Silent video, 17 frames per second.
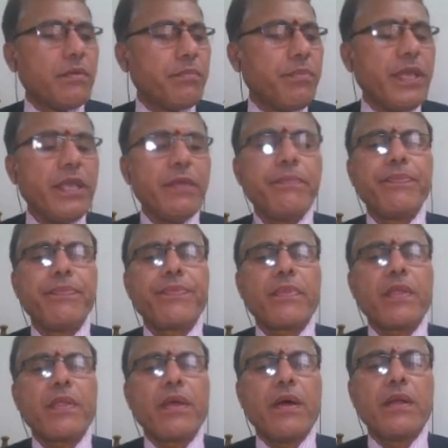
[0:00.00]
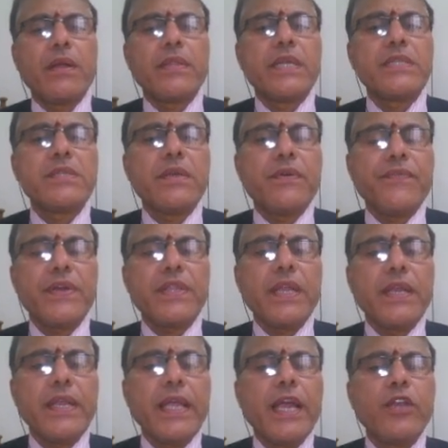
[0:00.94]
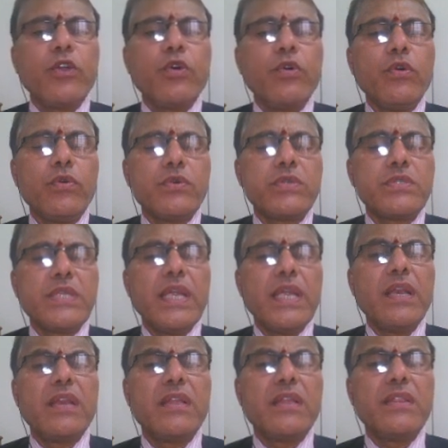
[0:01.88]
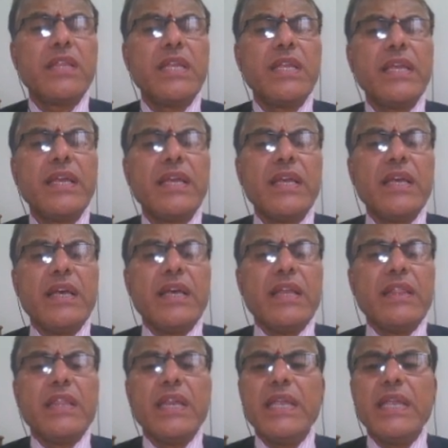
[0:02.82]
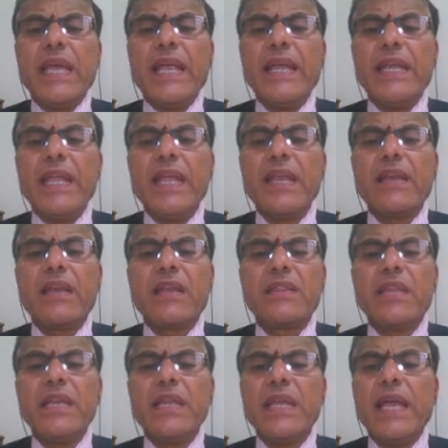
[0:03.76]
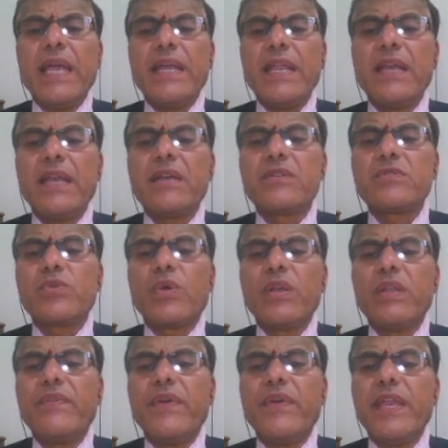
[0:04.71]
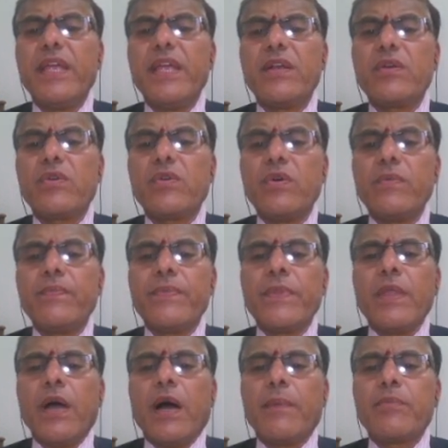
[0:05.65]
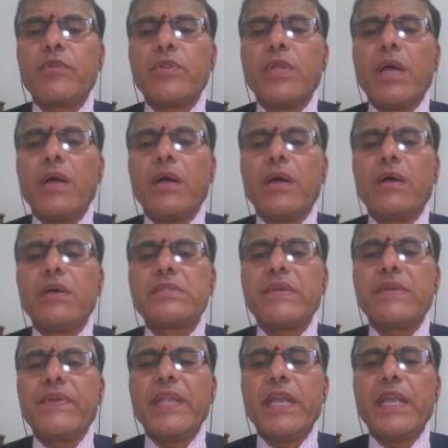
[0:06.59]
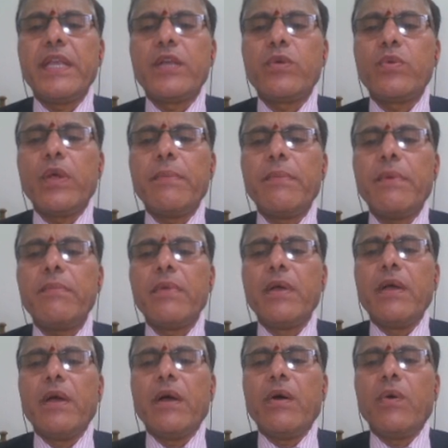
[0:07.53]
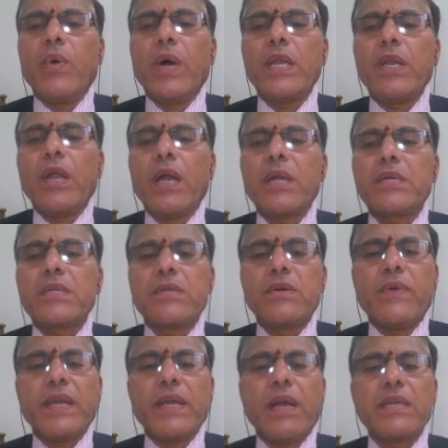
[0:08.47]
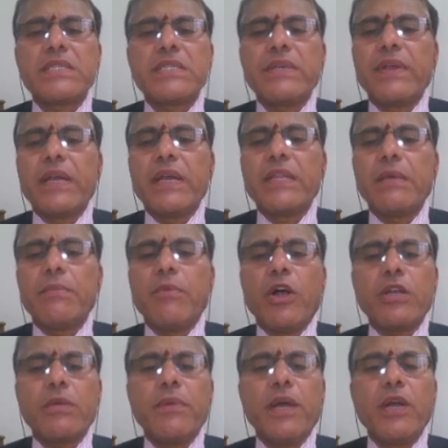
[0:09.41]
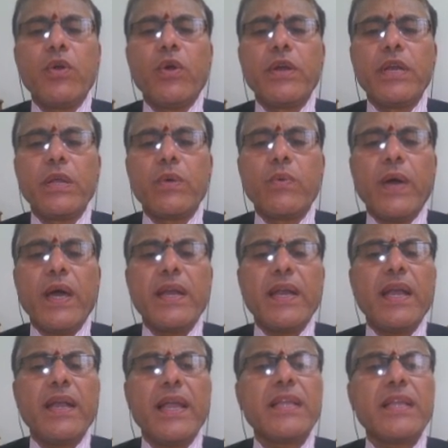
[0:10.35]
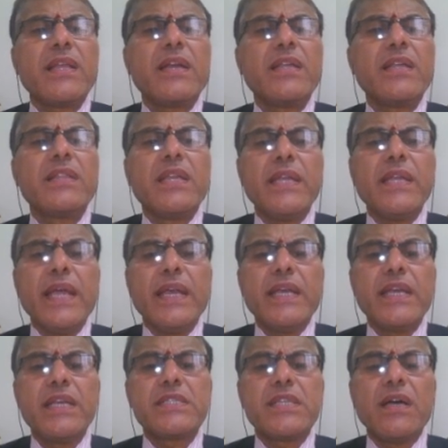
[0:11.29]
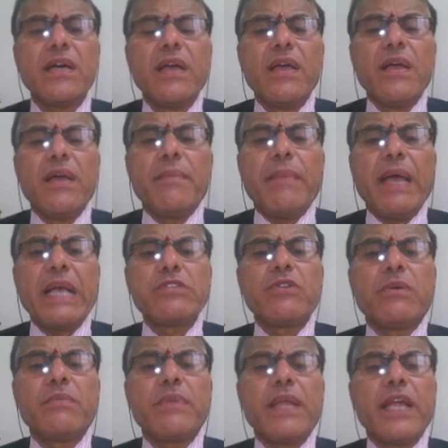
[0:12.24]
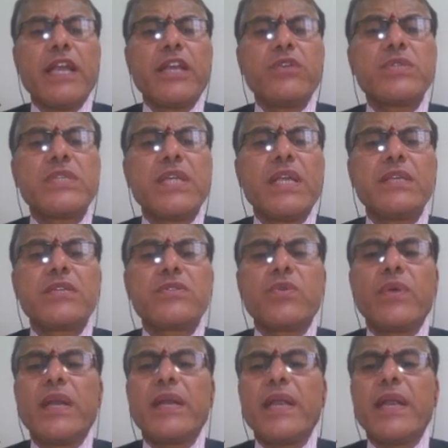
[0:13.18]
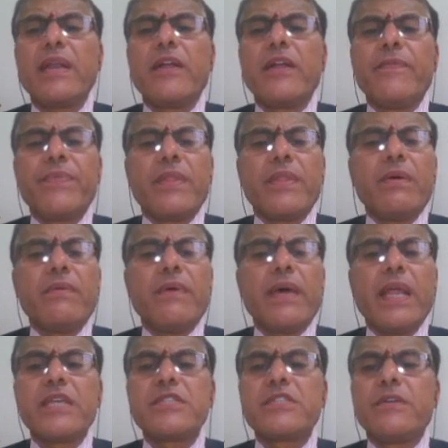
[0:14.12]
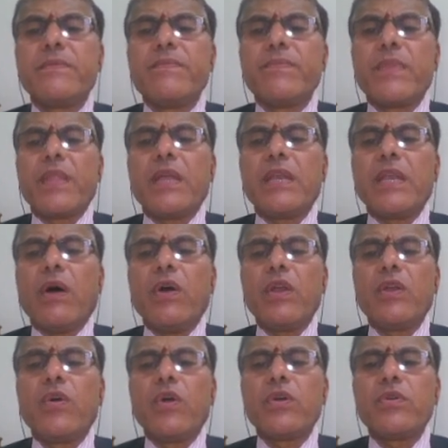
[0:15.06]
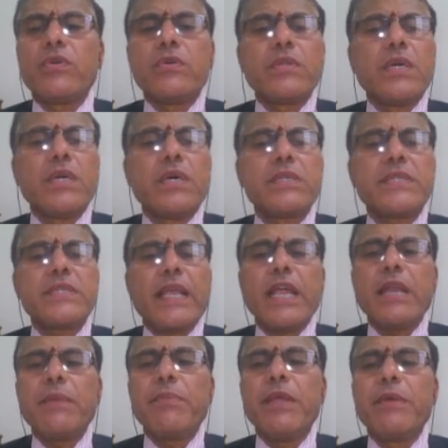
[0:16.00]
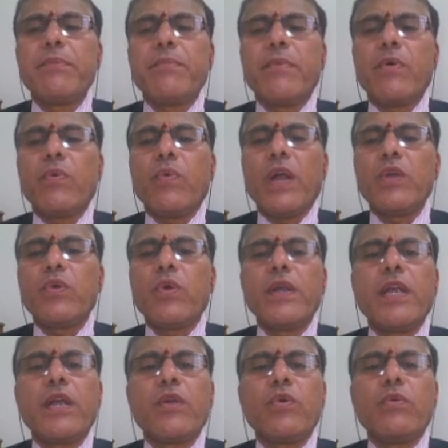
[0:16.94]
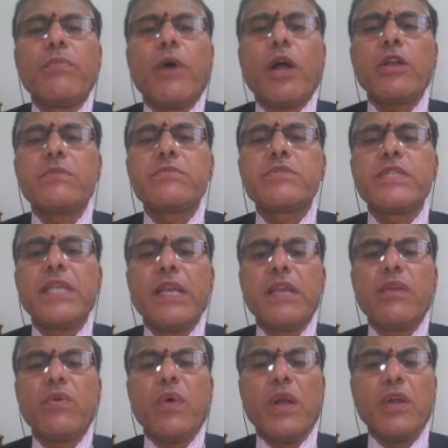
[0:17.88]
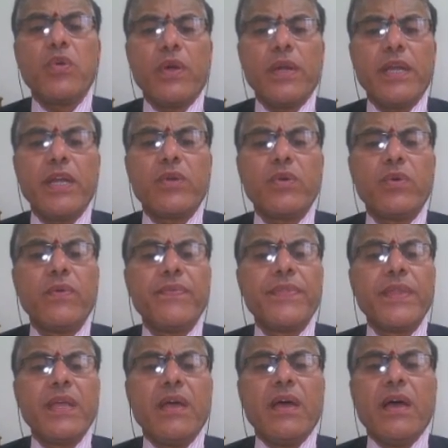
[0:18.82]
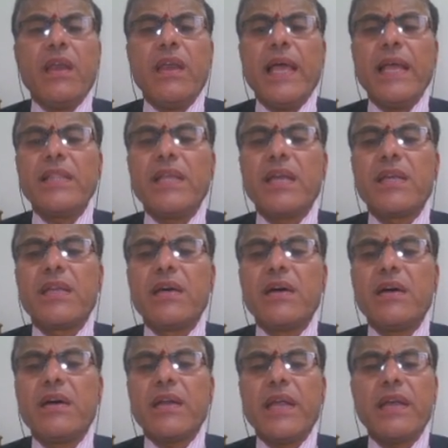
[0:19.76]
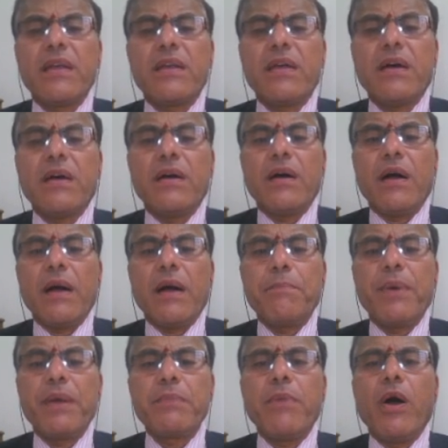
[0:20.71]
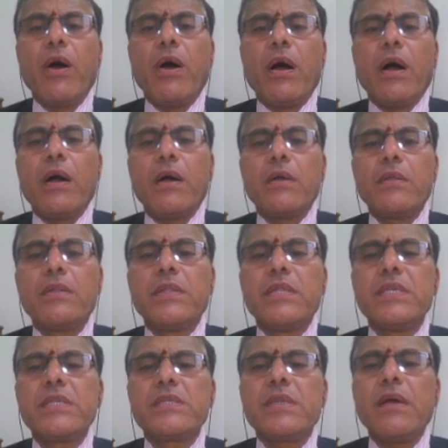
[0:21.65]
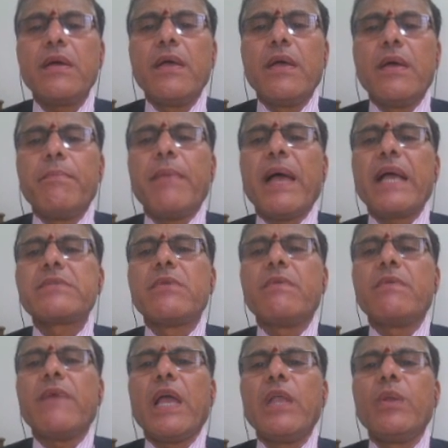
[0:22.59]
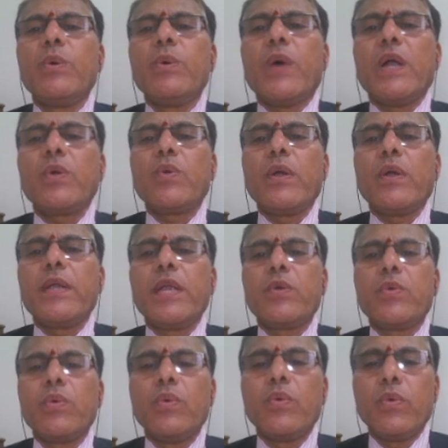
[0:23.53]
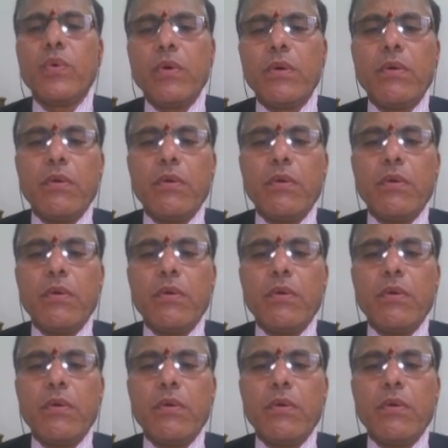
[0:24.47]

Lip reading: beam? That is for the negative steel 318, slowly varying to up to the 782 mm. 107 at the bottom I don't require, right? Like that 318 is the maximum negative steel, student, right? Whereas now I'll go to the second beam 122, bottom steel 122, like that, right? This is the maximum value 122.